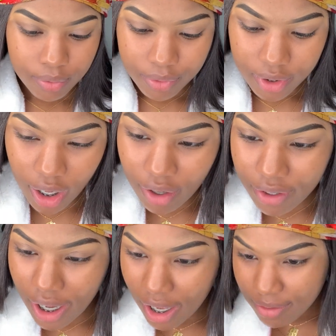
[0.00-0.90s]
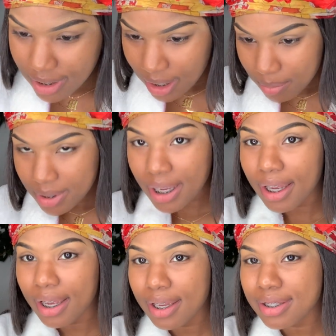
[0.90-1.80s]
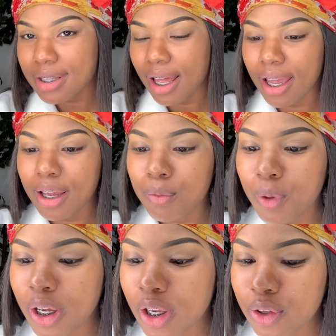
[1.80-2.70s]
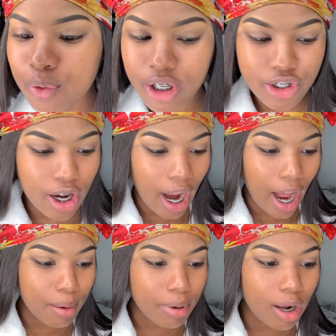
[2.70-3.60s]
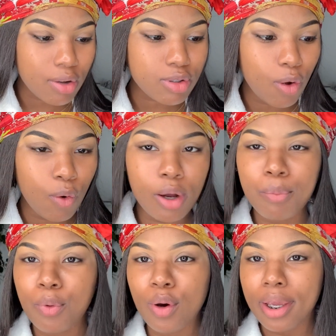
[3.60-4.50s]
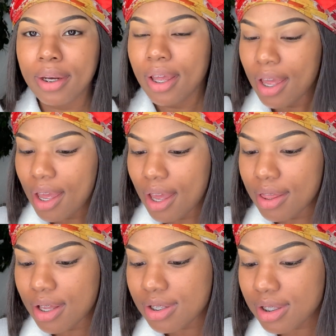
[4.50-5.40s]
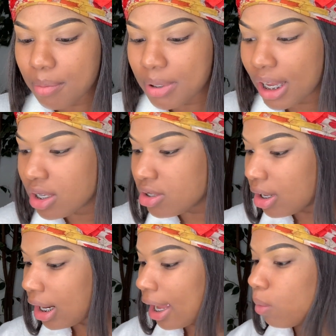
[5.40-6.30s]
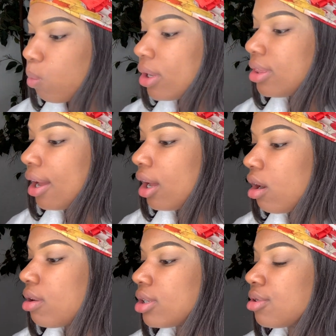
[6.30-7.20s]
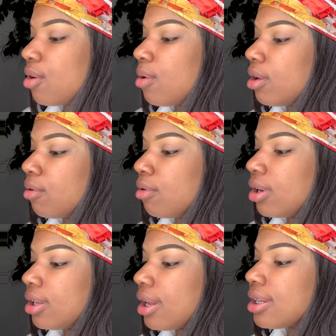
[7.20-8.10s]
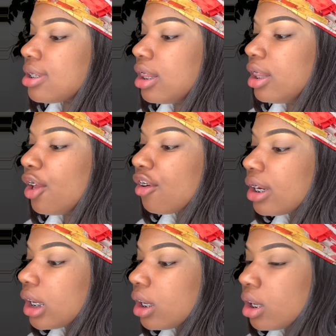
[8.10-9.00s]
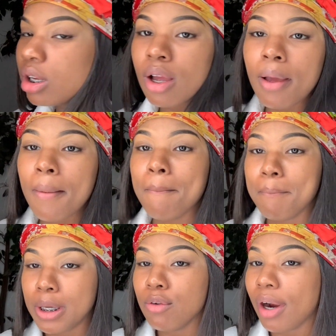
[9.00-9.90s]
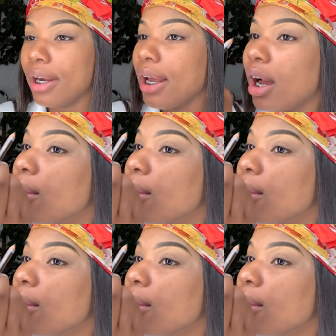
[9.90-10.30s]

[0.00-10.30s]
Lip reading: Y'all ever have some days like when you get your eyebrows on point, and then some days you're like, what the hell is going on? That's literally me right now.